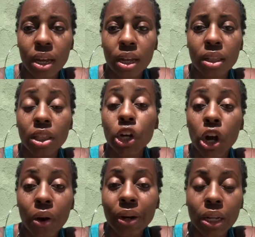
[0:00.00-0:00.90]
the
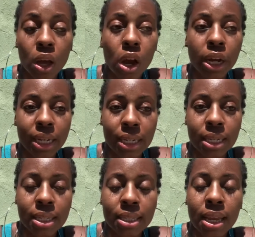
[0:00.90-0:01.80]
current law
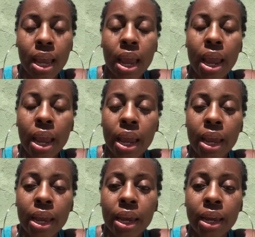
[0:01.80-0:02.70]
is,
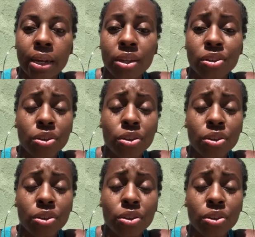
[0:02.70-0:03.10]
and